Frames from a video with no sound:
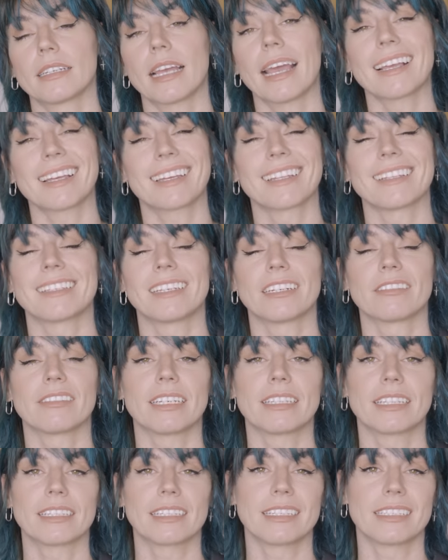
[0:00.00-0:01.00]
And
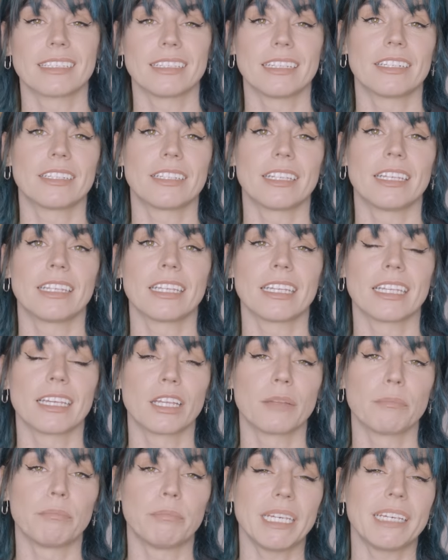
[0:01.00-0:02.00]
considering this is literally the
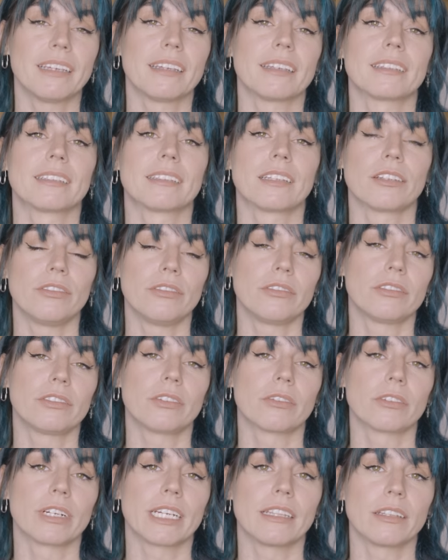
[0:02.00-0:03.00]
biggest news
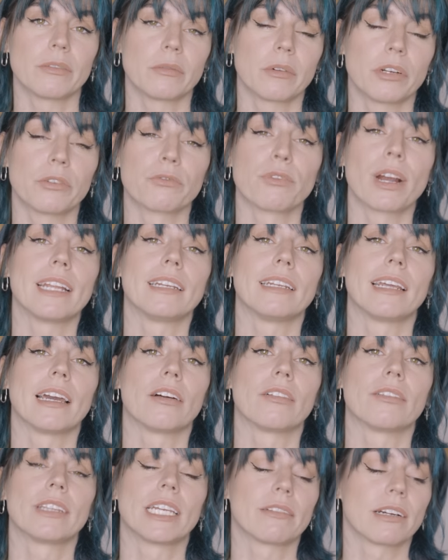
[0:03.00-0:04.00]
story in the world right
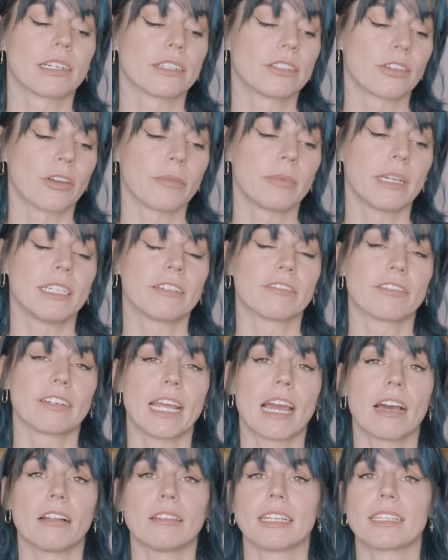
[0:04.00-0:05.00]
now, there are so many
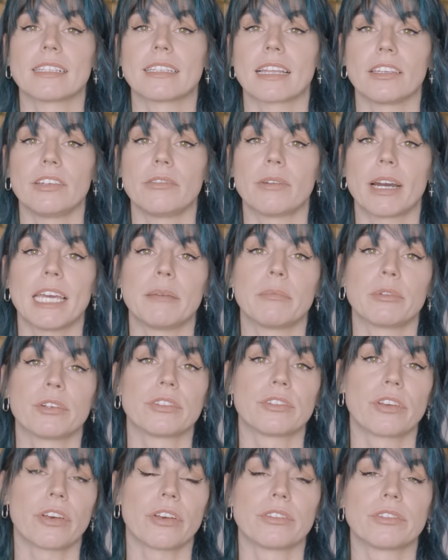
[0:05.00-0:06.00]
different outlets that you are able to
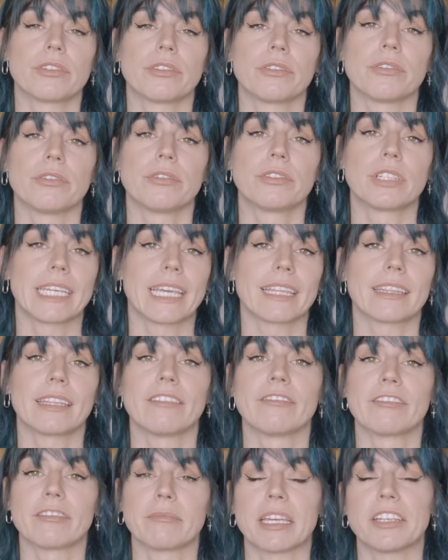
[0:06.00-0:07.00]
turn to get
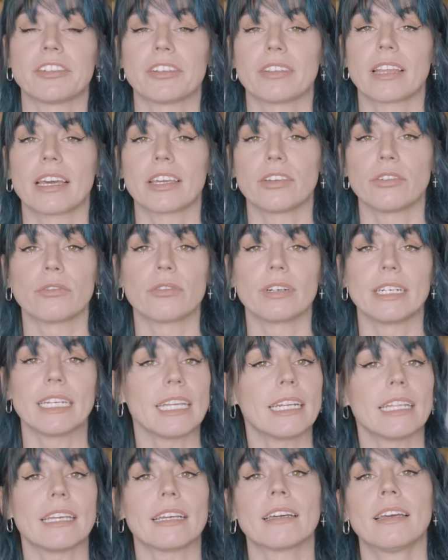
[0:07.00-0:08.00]
the information that you're
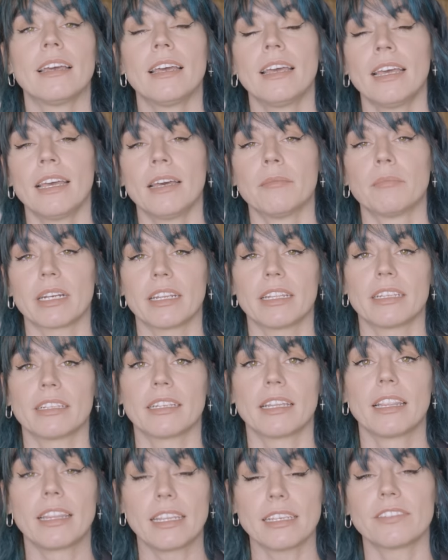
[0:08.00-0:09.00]
needing. But
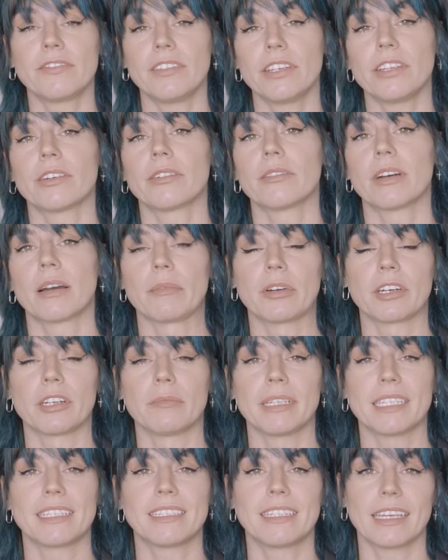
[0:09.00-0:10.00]
in this video, I'm going
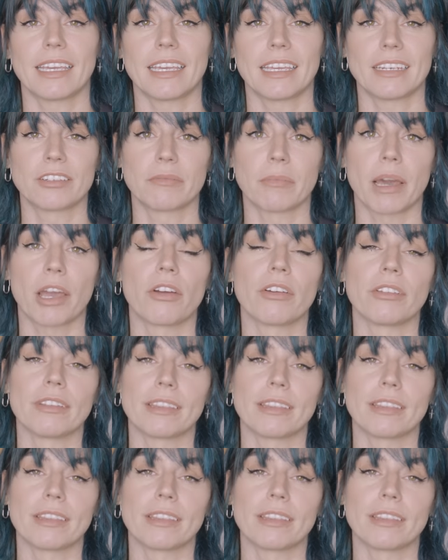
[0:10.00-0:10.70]
to be sticking to my own